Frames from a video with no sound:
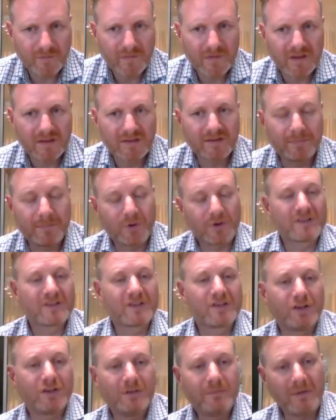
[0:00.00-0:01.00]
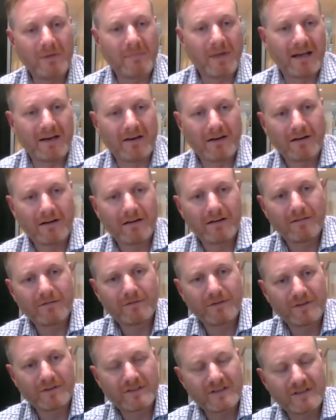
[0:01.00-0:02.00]
Supports could be better
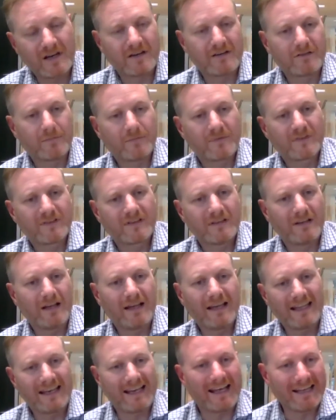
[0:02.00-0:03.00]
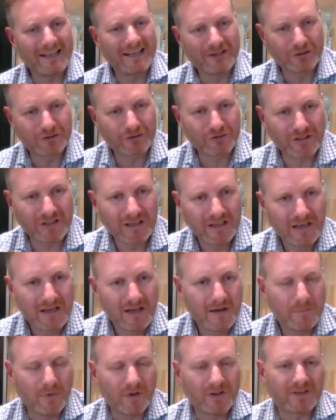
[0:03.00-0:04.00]
for startups, like in any country,
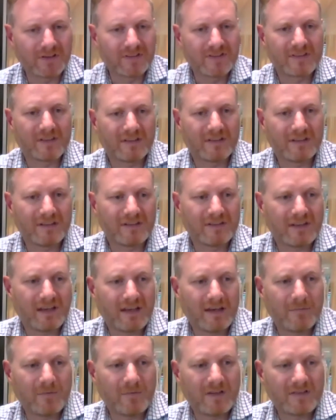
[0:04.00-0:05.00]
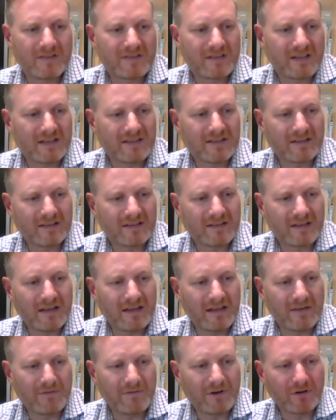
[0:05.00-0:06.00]
but there's as I said,
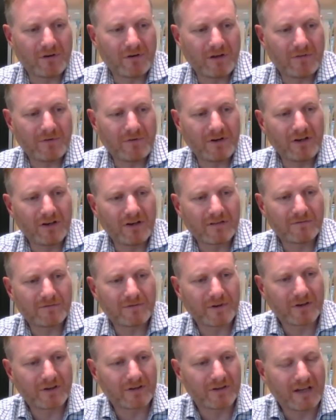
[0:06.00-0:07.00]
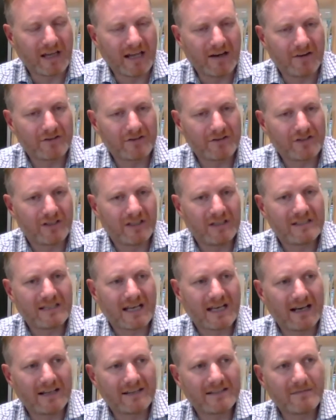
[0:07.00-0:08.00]
if you're looking for good energy,
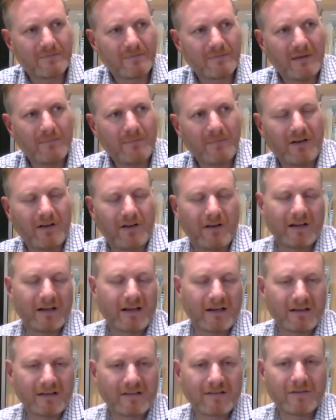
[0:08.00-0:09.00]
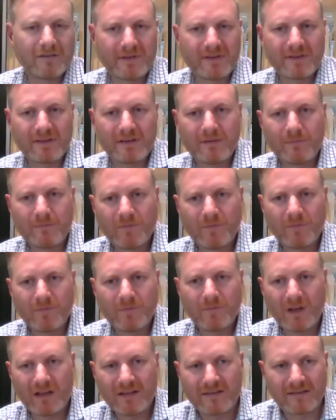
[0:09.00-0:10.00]
talented people, all that kind of stuff, it's
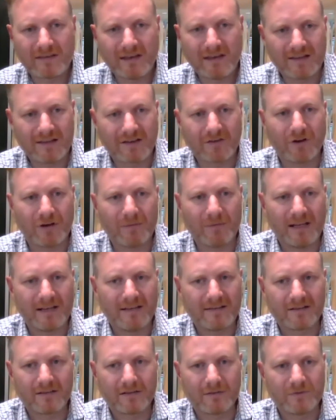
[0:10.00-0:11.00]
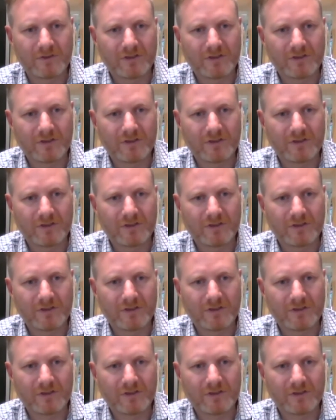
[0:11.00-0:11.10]
a great place to come